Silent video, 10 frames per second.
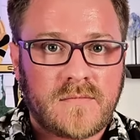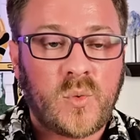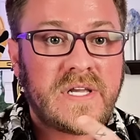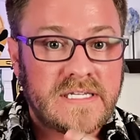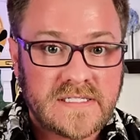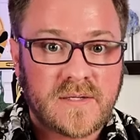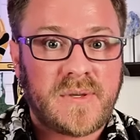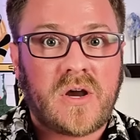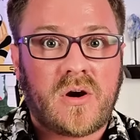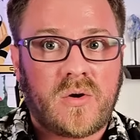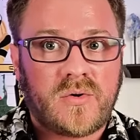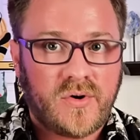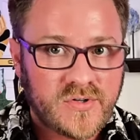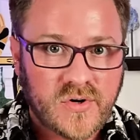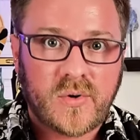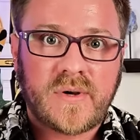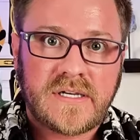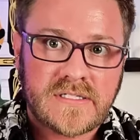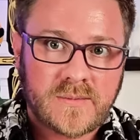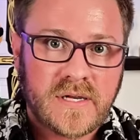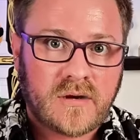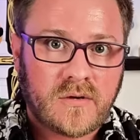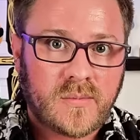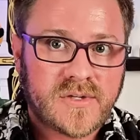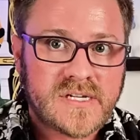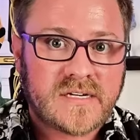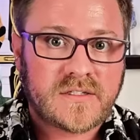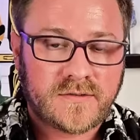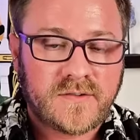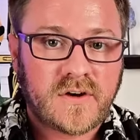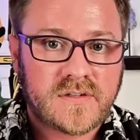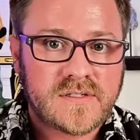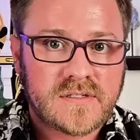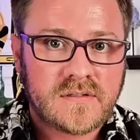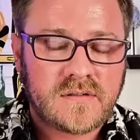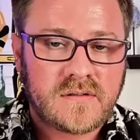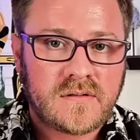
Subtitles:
we need to be our own nurturer. We need to be our own protector first.